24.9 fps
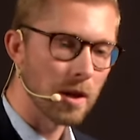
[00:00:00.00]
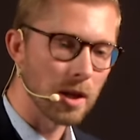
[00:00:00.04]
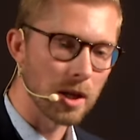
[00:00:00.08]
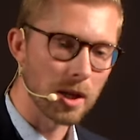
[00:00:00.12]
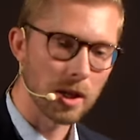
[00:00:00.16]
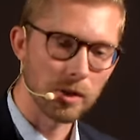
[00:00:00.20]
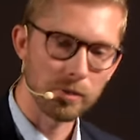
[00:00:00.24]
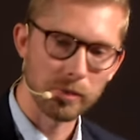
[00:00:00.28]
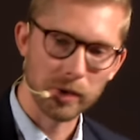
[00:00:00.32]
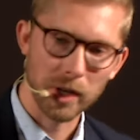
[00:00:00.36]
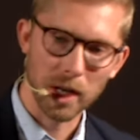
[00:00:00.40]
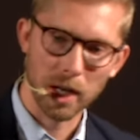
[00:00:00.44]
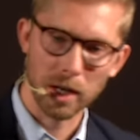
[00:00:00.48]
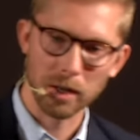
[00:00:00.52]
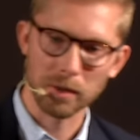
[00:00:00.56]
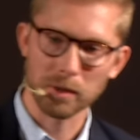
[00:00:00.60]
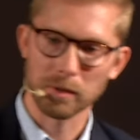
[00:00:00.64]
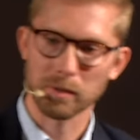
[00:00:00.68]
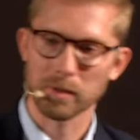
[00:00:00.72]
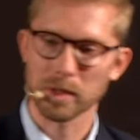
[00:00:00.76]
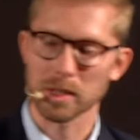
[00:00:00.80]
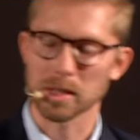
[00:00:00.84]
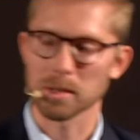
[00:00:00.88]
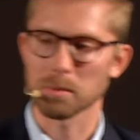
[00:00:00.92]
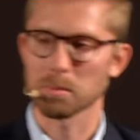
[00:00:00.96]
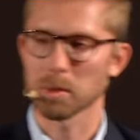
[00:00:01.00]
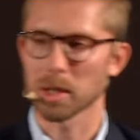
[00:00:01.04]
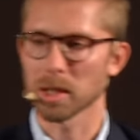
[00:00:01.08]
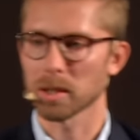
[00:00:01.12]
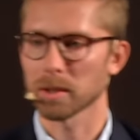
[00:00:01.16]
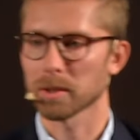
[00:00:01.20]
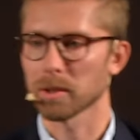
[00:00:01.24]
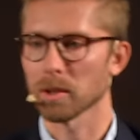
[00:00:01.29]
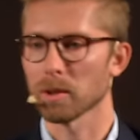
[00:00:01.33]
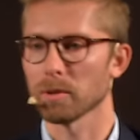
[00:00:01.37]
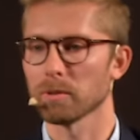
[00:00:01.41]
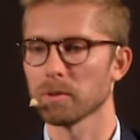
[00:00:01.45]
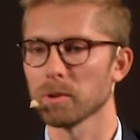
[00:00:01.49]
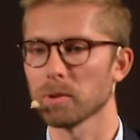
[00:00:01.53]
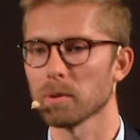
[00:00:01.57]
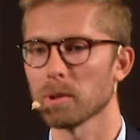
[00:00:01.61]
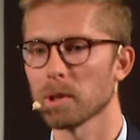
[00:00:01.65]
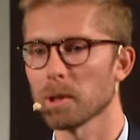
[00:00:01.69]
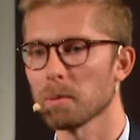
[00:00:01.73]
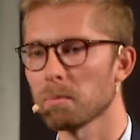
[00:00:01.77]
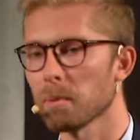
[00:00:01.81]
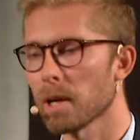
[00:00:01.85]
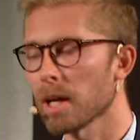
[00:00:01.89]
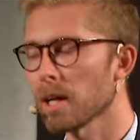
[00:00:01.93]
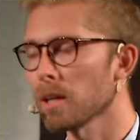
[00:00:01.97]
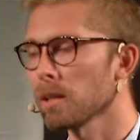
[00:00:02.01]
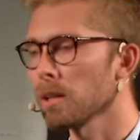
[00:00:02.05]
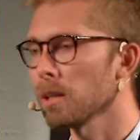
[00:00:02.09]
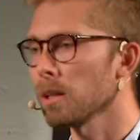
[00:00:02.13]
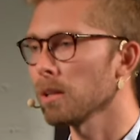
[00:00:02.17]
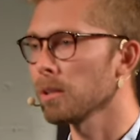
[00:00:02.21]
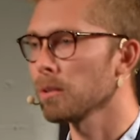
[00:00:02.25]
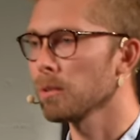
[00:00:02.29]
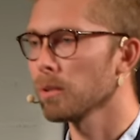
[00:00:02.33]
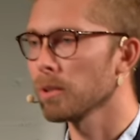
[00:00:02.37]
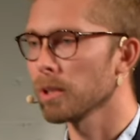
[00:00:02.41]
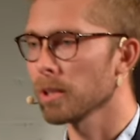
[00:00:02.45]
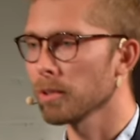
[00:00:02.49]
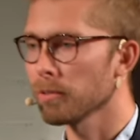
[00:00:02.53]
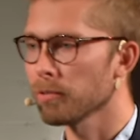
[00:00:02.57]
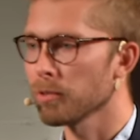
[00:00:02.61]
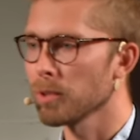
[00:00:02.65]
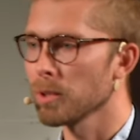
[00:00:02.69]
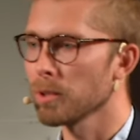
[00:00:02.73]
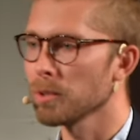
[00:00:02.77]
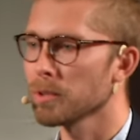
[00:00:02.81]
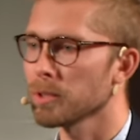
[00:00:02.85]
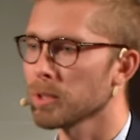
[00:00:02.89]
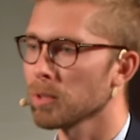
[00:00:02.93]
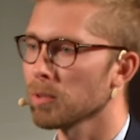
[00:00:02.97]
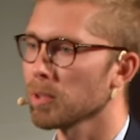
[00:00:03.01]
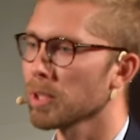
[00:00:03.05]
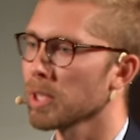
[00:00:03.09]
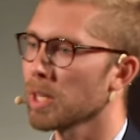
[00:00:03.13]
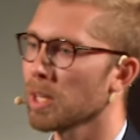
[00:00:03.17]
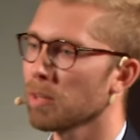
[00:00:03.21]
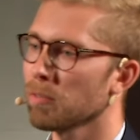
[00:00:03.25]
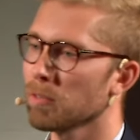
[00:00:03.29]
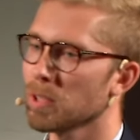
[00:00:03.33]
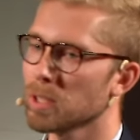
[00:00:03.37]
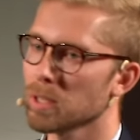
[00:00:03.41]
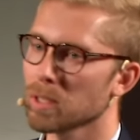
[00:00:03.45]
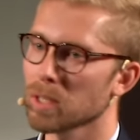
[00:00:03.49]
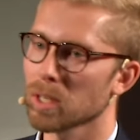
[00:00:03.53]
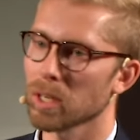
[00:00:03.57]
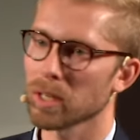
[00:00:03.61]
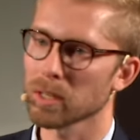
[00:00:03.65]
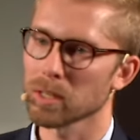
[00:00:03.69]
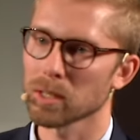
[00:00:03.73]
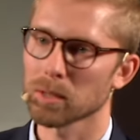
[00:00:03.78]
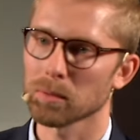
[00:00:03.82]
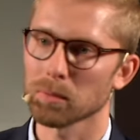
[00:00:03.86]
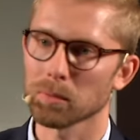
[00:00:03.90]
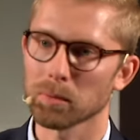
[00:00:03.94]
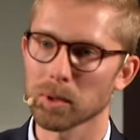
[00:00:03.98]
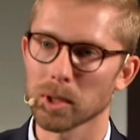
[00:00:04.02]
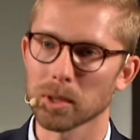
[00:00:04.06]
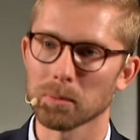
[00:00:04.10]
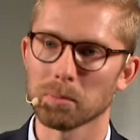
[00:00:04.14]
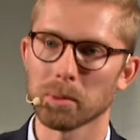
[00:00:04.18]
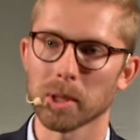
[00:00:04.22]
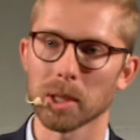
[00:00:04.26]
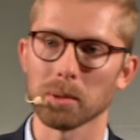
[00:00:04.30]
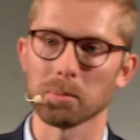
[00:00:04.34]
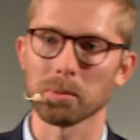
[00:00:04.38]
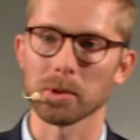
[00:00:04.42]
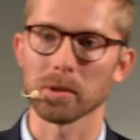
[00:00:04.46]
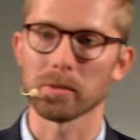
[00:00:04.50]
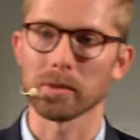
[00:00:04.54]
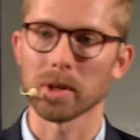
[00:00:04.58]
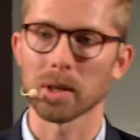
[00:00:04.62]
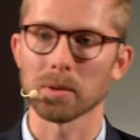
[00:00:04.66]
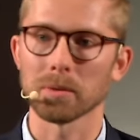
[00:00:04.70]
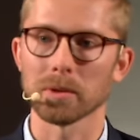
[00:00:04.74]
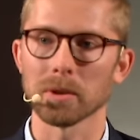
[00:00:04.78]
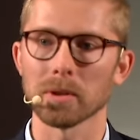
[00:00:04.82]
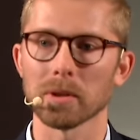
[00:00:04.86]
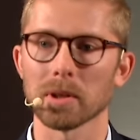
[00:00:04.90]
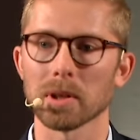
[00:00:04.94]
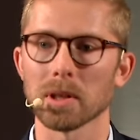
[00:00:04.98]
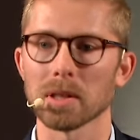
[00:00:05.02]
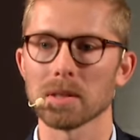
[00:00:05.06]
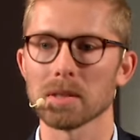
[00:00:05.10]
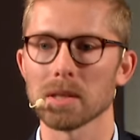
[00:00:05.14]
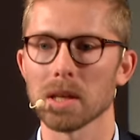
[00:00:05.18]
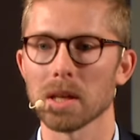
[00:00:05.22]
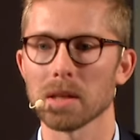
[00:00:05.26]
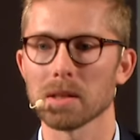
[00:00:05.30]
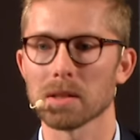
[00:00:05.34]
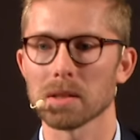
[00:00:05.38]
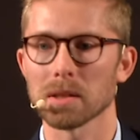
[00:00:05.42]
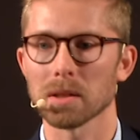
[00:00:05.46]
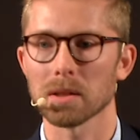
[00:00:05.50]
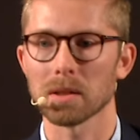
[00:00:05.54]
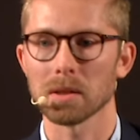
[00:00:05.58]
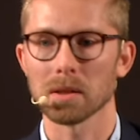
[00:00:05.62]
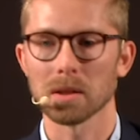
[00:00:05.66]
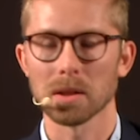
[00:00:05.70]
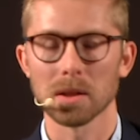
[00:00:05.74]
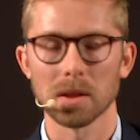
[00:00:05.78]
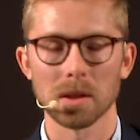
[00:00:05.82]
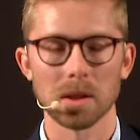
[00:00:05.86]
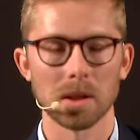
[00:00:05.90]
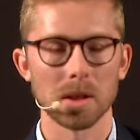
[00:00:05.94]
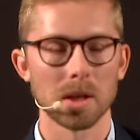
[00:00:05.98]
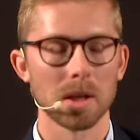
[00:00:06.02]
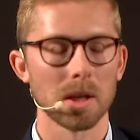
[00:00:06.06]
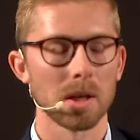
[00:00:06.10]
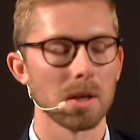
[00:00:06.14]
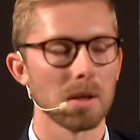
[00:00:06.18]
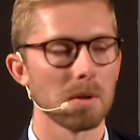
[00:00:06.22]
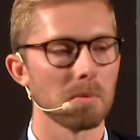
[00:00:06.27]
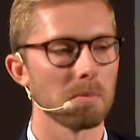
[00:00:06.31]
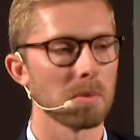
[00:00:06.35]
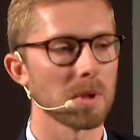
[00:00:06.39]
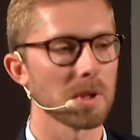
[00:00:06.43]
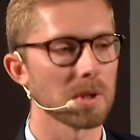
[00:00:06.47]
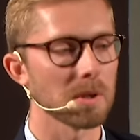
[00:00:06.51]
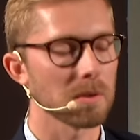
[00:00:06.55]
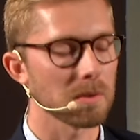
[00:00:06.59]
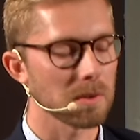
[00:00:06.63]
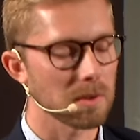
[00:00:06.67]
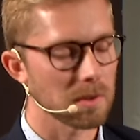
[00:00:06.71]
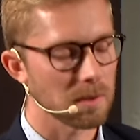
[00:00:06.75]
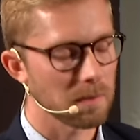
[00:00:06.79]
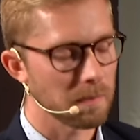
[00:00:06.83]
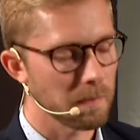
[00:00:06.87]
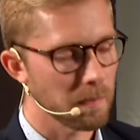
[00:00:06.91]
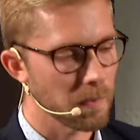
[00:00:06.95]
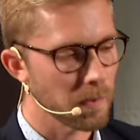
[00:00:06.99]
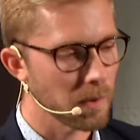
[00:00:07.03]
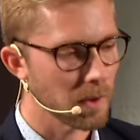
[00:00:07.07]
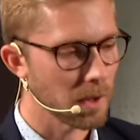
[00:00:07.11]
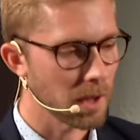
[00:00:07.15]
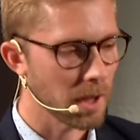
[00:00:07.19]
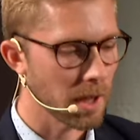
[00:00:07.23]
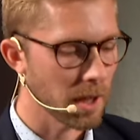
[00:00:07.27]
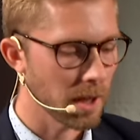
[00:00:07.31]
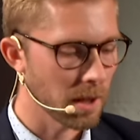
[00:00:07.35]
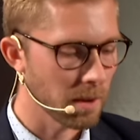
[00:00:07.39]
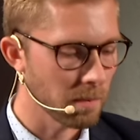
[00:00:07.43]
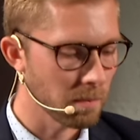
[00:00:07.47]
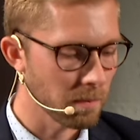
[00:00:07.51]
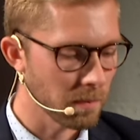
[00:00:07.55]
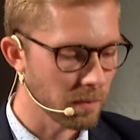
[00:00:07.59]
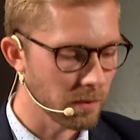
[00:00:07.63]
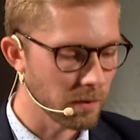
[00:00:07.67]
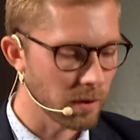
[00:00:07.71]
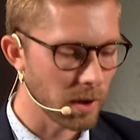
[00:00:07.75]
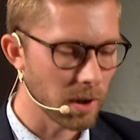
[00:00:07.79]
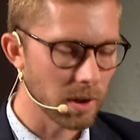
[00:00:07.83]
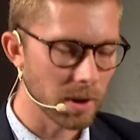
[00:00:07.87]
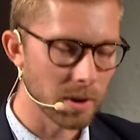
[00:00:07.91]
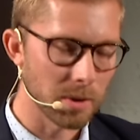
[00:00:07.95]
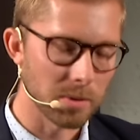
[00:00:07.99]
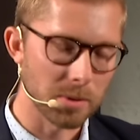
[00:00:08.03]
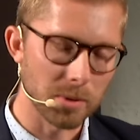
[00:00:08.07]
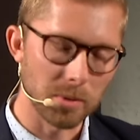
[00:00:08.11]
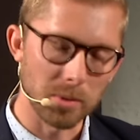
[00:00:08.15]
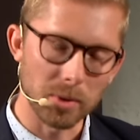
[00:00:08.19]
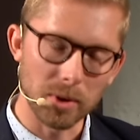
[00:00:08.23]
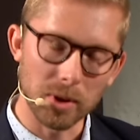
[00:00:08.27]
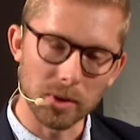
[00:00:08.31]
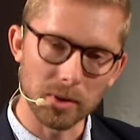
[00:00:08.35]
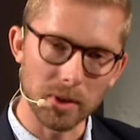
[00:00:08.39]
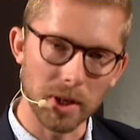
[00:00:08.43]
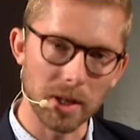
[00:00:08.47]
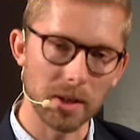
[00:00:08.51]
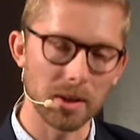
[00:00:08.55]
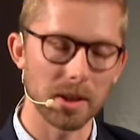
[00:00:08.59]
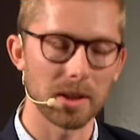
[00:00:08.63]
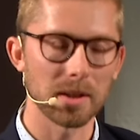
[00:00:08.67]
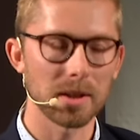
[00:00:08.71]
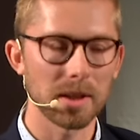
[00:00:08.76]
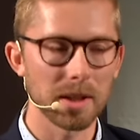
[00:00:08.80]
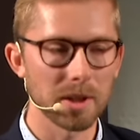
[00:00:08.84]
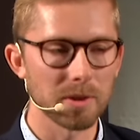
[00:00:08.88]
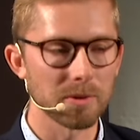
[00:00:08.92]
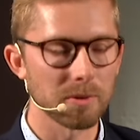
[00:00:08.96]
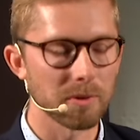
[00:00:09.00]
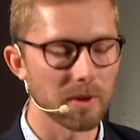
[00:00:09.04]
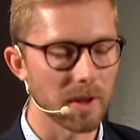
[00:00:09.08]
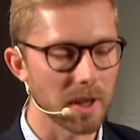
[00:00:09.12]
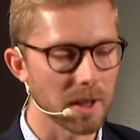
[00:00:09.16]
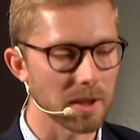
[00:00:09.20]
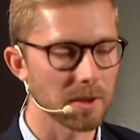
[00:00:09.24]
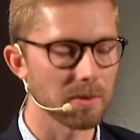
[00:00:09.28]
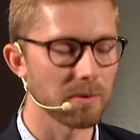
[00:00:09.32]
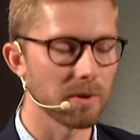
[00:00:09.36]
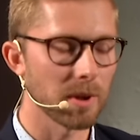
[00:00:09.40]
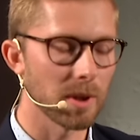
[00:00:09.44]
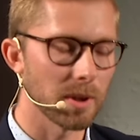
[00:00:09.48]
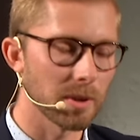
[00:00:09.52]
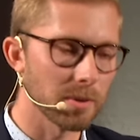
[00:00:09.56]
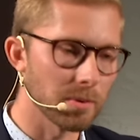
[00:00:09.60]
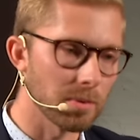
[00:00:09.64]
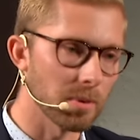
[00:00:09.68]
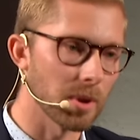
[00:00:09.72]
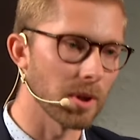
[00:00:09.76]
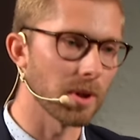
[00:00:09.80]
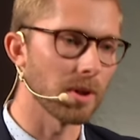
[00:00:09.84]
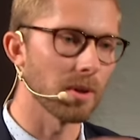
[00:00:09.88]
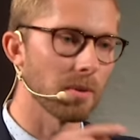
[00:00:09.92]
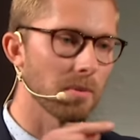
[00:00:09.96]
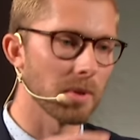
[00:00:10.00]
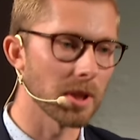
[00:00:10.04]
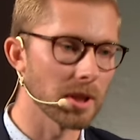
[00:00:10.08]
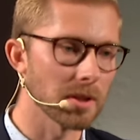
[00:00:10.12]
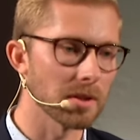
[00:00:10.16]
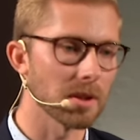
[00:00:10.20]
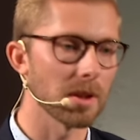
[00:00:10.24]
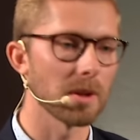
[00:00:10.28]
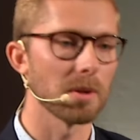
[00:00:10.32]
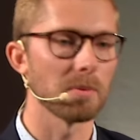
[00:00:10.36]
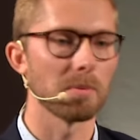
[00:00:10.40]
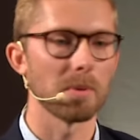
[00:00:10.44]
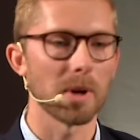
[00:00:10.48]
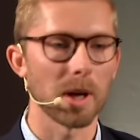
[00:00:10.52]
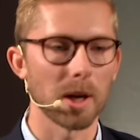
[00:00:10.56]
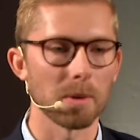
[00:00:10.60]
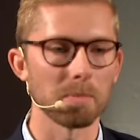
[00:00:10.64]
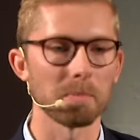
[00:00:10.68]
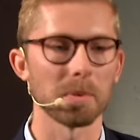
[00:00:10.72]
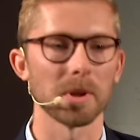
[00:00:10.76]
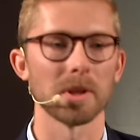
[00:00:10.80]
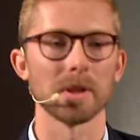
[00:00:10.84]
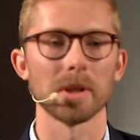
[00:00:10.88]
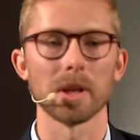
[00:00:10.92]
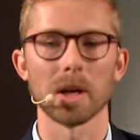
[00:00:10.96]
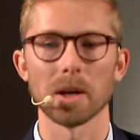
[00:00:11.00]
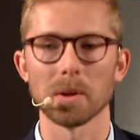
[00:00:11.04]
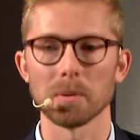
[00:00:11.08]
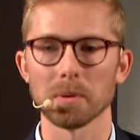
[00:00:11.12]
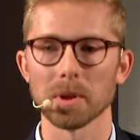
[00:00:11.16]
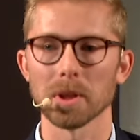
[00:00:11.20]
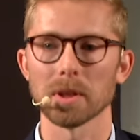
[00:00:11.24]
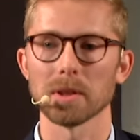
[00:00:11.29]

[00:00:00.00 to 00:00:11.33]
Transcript: If you have the visibility of the order backlog or the future, you can have a discussion with people around the organization. Because volumes will, at least for us, volumes will always go up and down.